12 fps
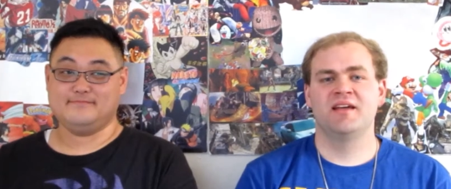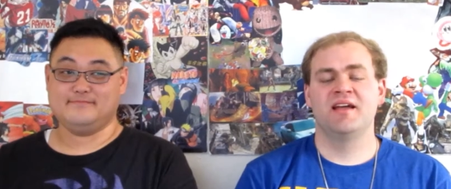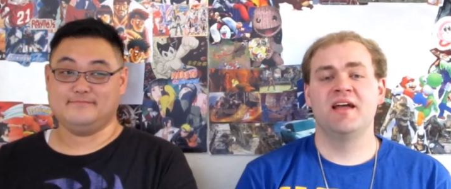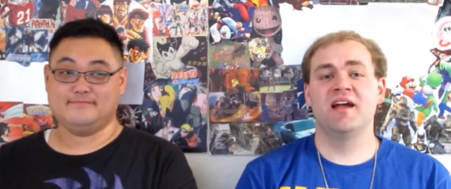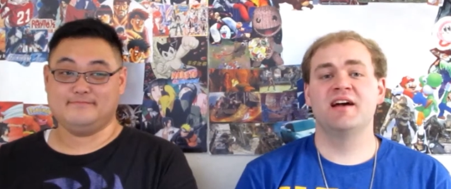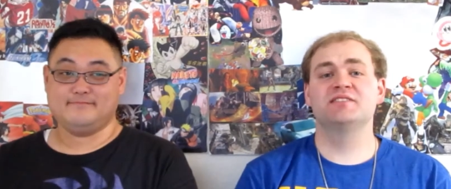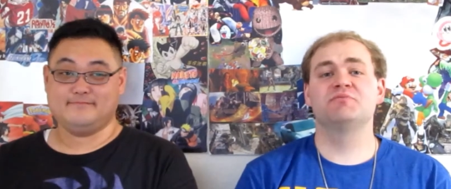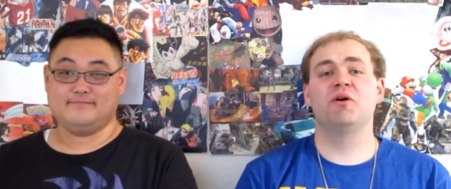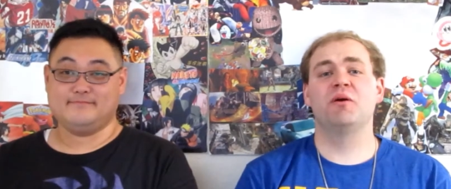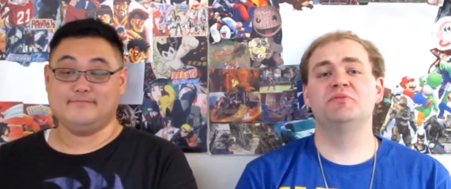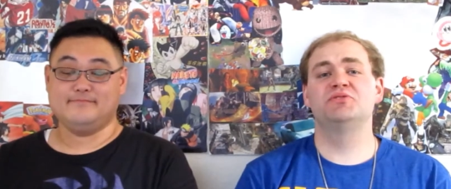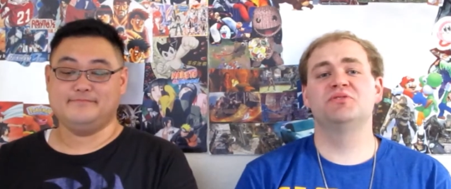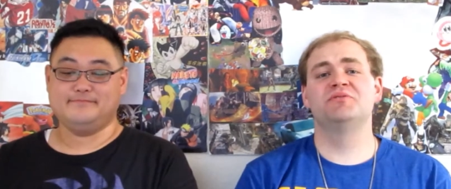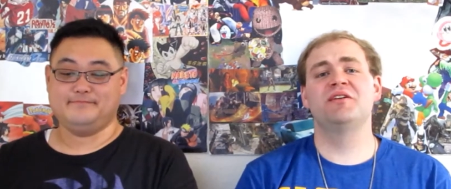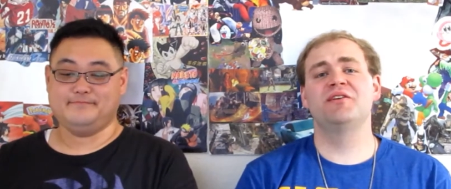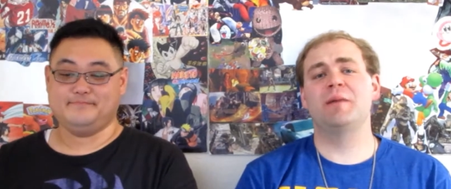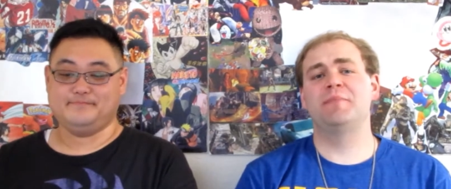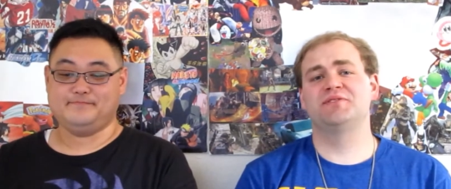Speaker 1: Hey guys, welcome to
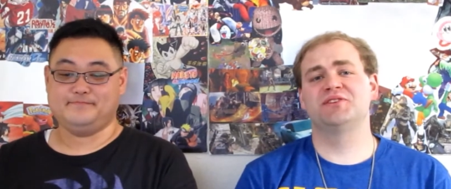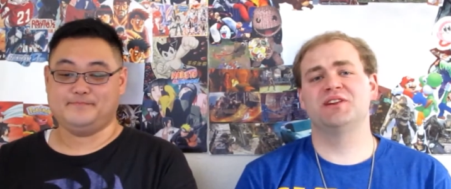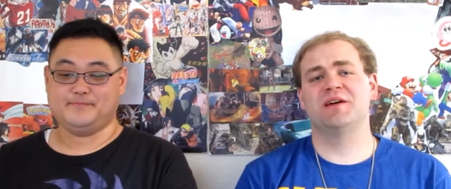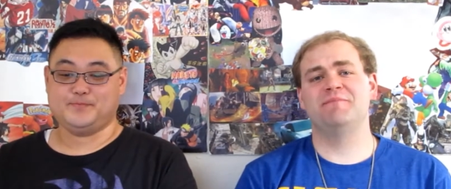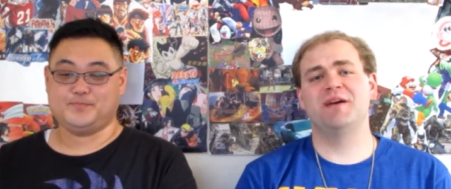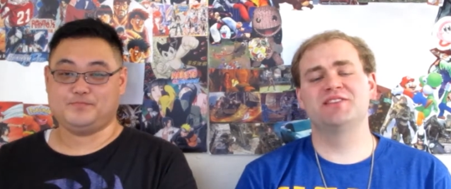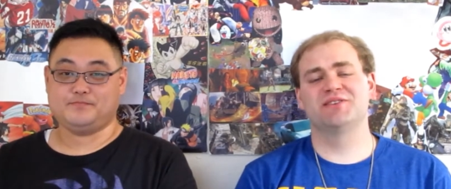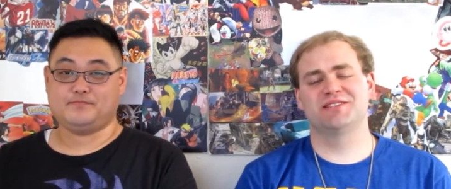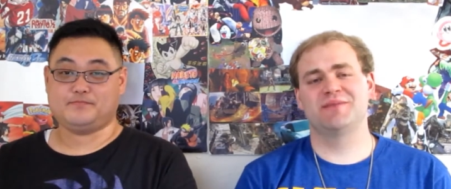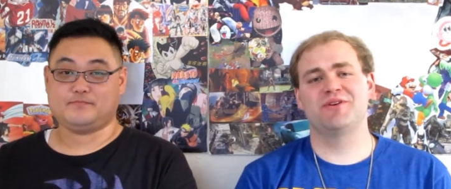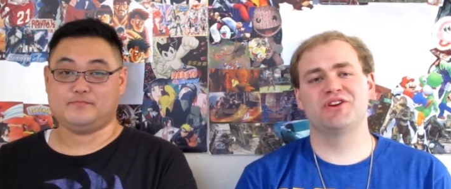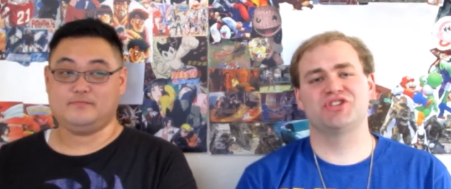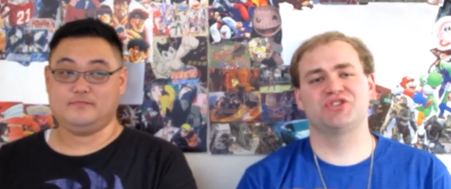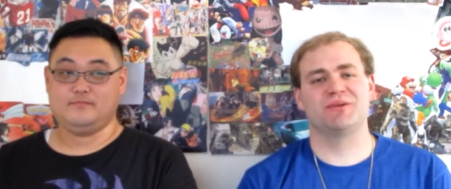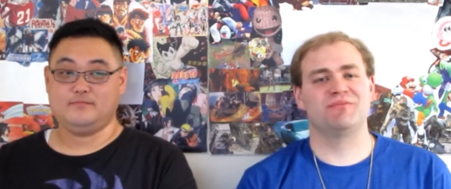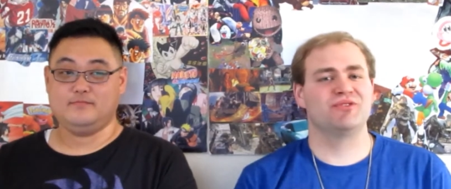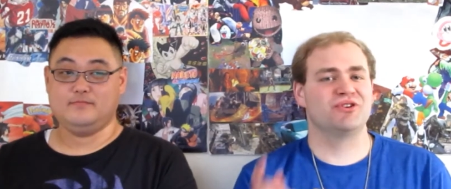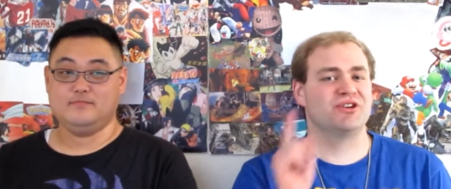another episode of Bento Samurai
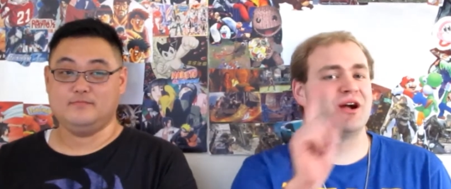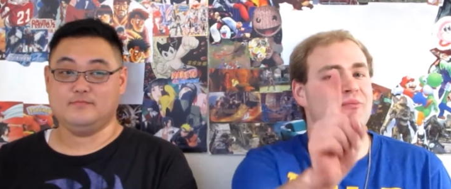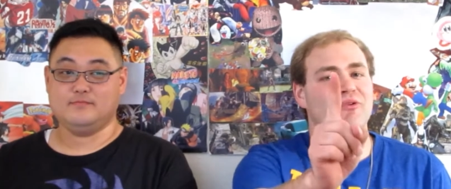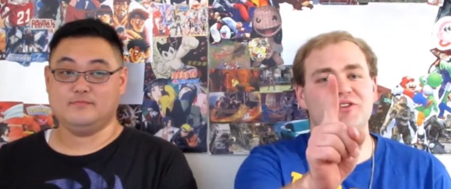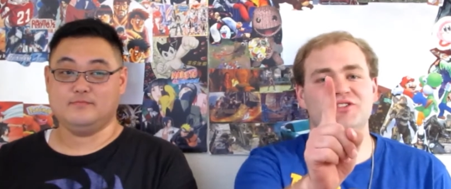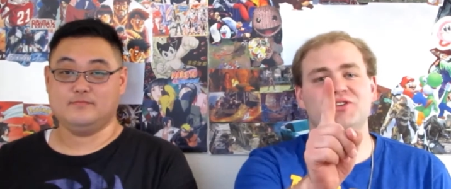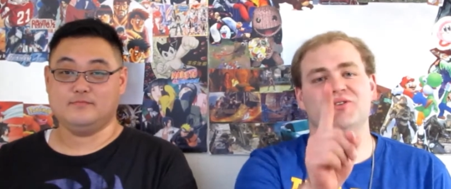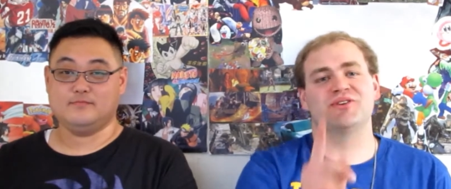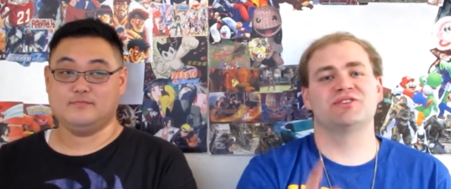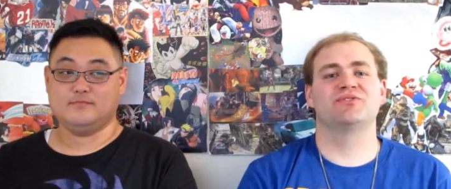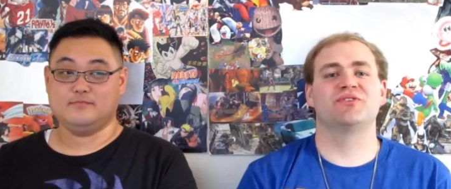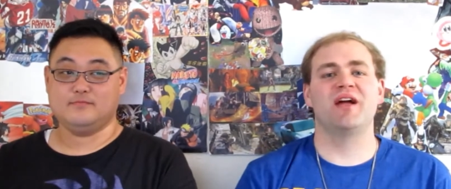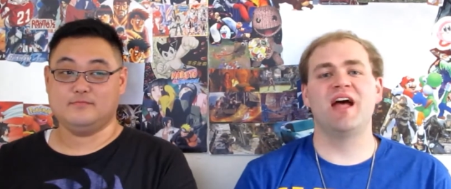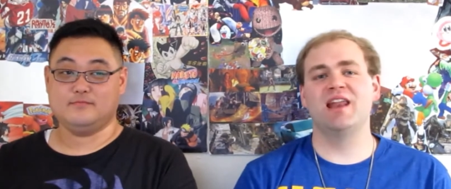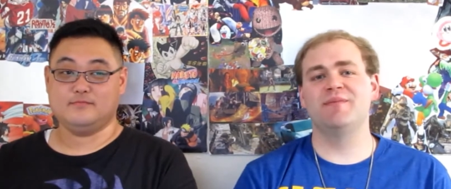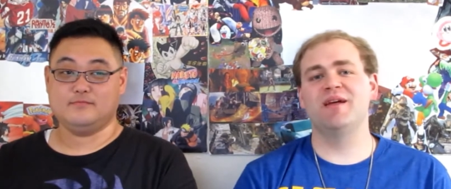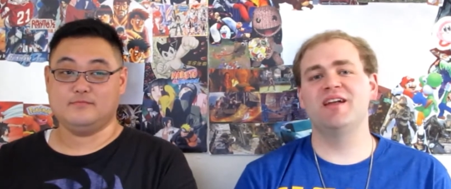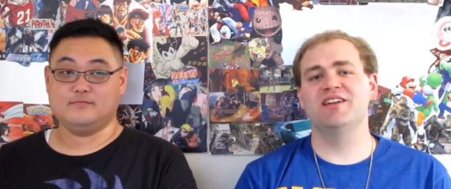Xtreme, your number one source for
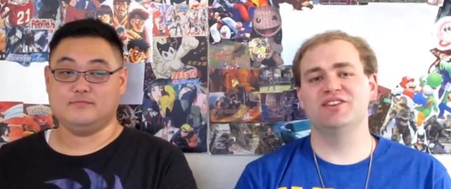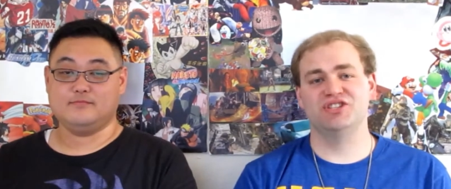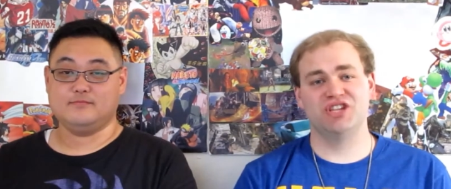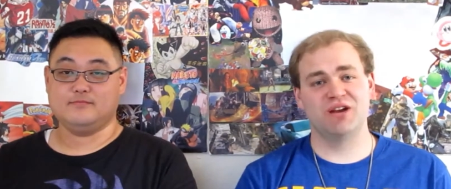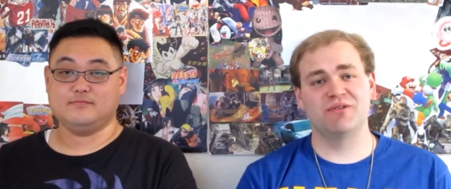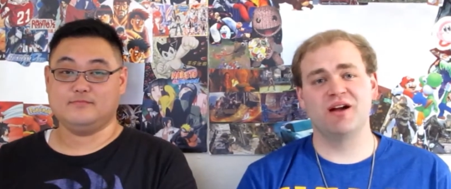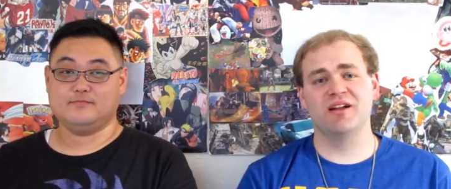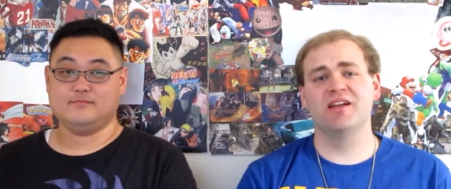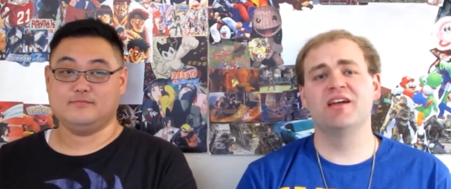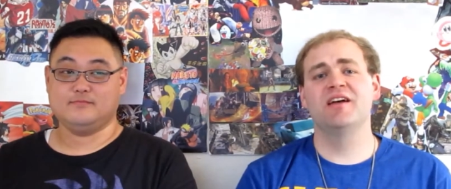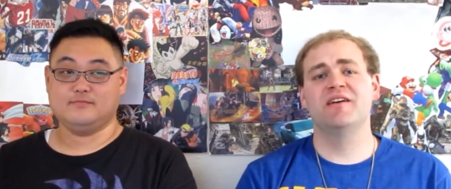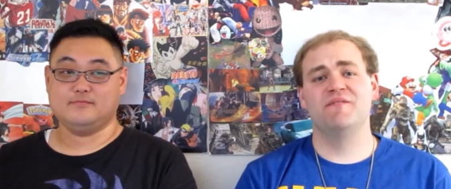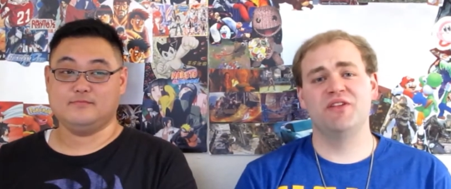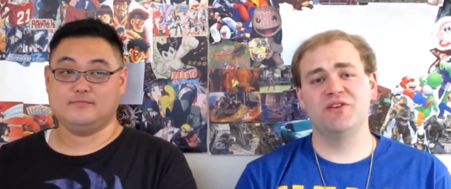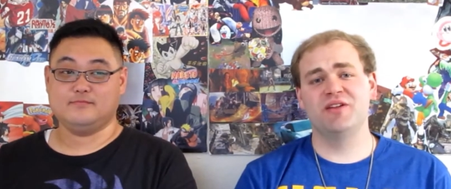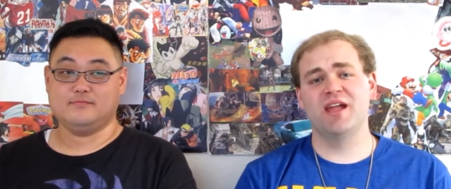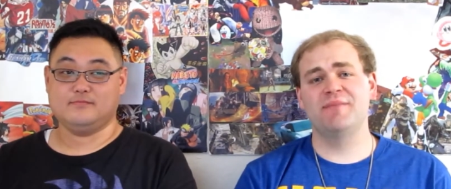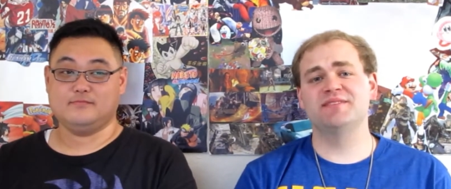anime, J-Rock,
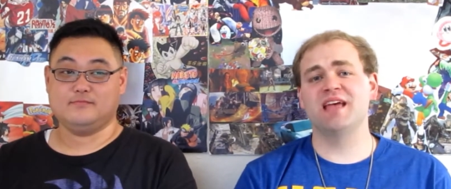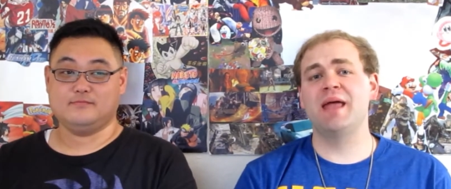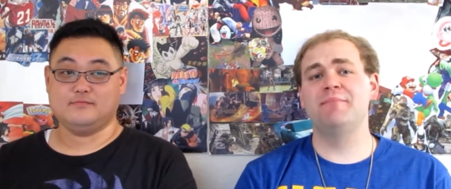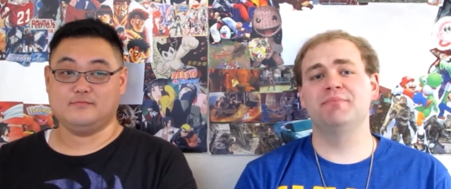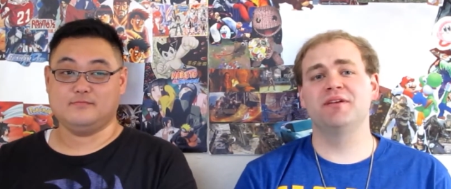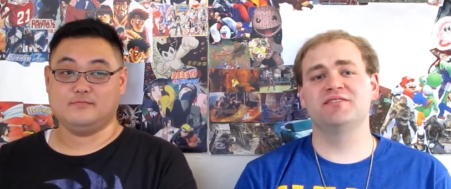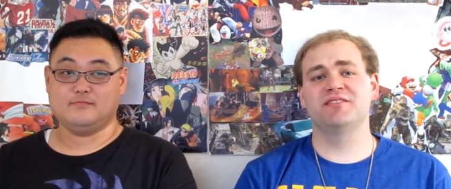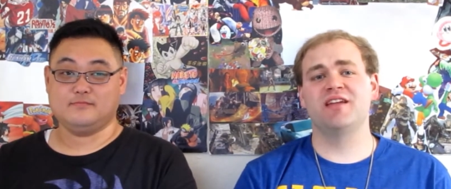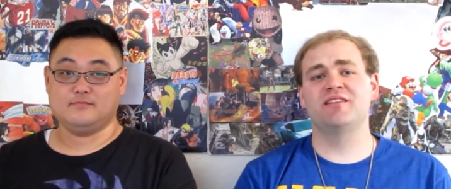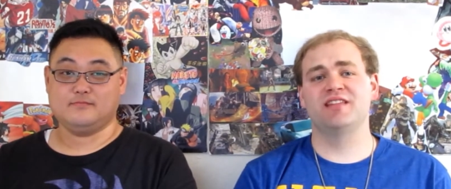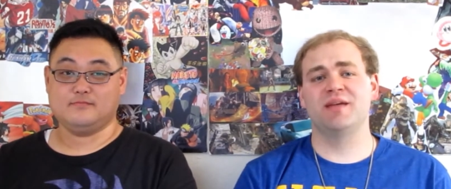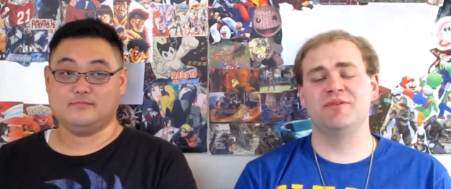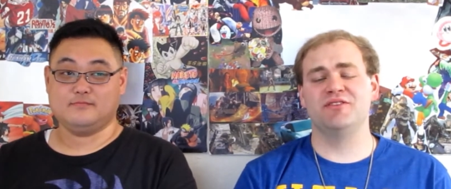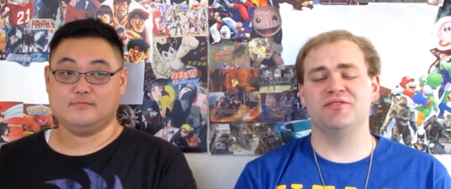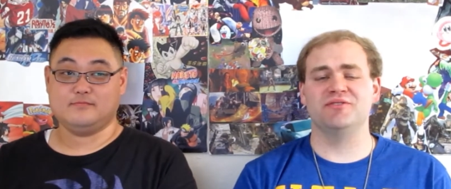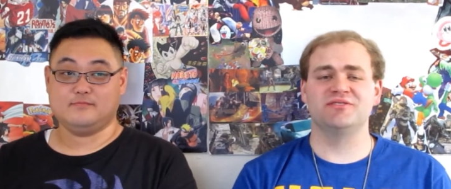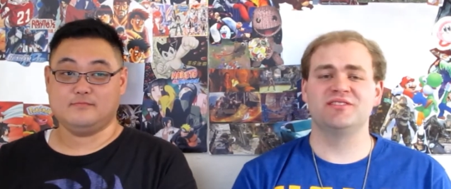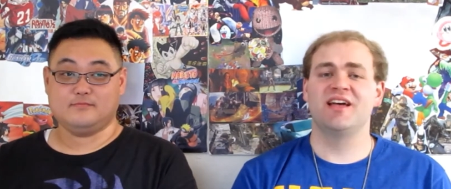video games, and Blizzard Entertainment
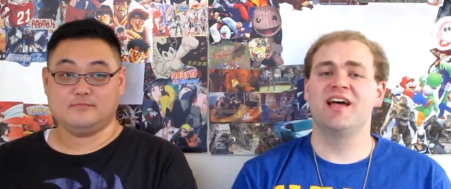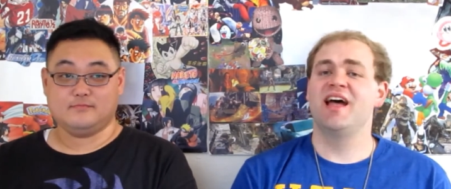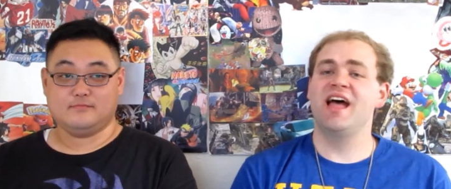news.